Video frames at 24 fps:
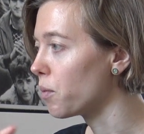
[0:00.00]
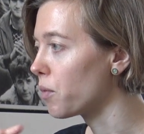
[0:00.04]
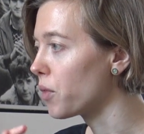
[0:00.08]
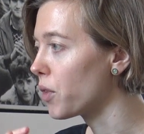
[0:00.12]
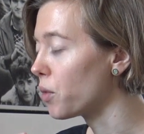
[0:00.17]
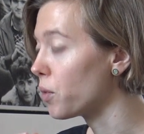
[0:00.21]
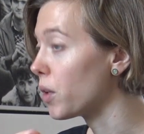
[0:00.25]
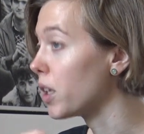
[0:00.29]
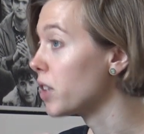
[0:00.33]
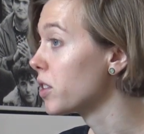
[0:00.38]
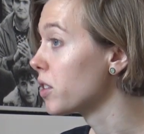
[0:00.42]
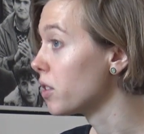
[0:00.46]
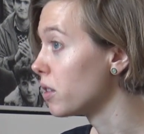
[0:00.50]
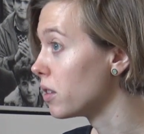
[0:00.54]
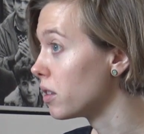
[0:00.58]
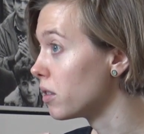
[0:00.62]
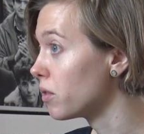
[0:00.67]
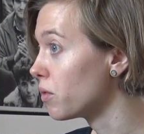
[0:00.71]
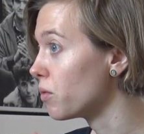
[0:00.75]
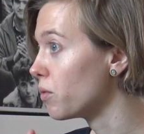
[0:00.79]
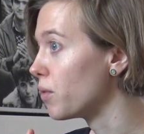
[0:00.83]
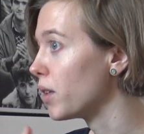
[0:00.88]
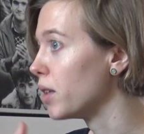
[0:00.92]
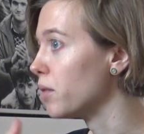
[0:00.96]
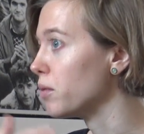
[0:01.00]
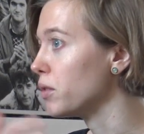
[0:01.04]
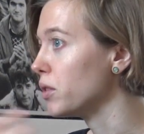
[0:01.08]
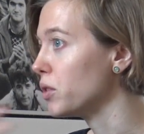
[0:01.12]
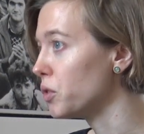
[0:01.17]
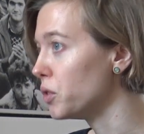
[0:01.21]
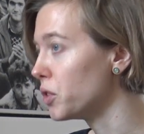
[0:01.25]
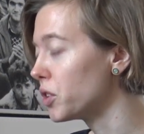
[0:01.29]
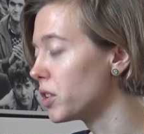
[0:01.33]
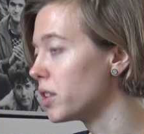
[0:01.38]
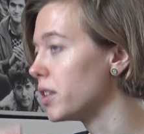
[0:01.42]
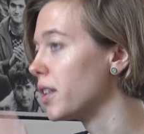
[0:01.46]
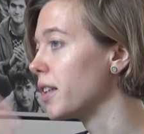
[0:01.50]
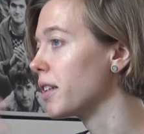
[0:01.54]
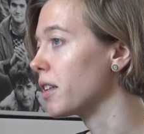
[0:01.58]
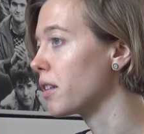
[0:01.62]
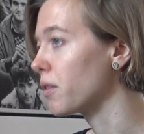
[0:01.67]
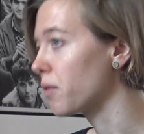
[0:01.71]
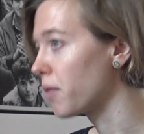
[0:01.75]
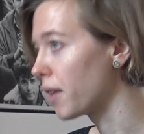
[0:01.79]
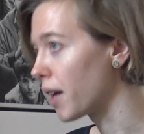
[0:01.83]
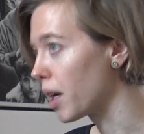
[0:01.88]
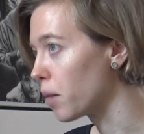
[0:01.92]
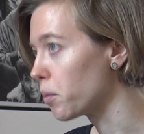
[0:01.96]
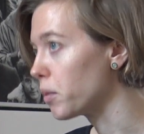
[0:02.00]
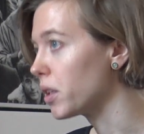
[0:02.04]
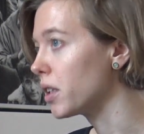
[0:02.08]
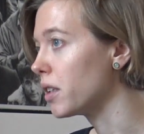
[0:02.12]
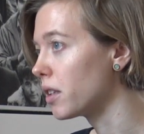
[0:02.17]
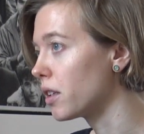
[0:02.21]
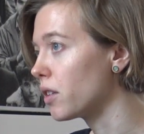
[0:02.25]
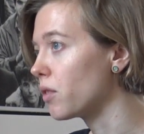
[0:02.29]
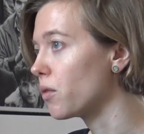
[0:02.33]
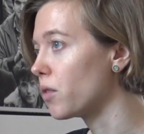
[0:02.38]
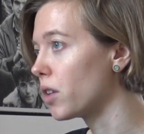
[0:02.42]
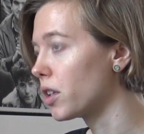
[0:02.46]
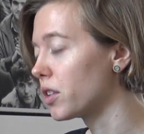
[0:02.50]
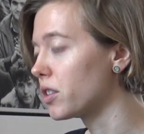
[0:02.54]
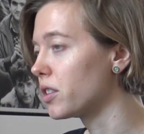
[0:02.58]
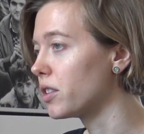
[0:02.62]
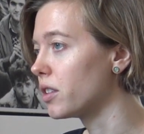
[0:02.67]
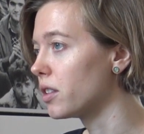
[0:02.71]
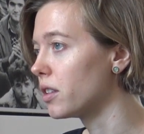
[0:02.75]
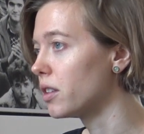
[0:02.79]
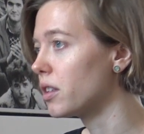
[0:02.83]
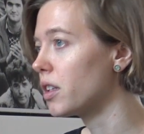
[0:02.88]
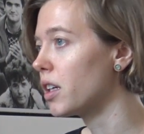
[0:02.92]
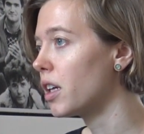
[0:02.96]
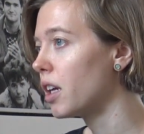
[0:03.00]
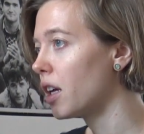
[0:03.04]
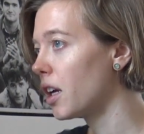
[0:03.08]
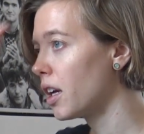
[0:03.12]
the Russian Revolution and the famine in Russia